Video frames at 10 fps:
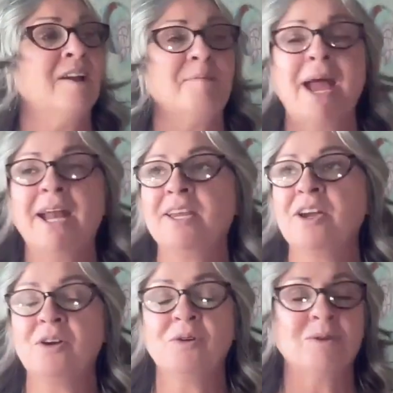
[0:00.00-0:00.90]
on a
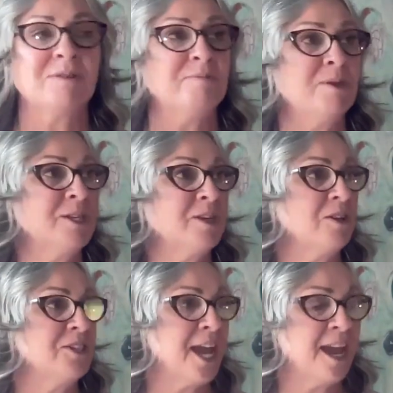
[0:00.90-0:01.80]
patio with music
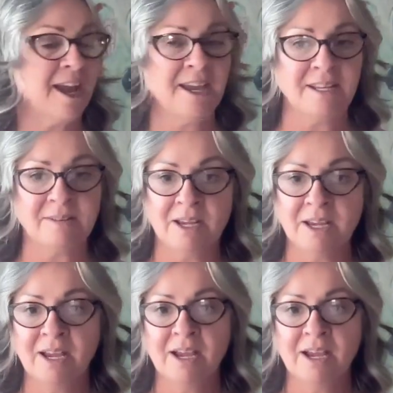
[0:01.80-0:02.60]
all day,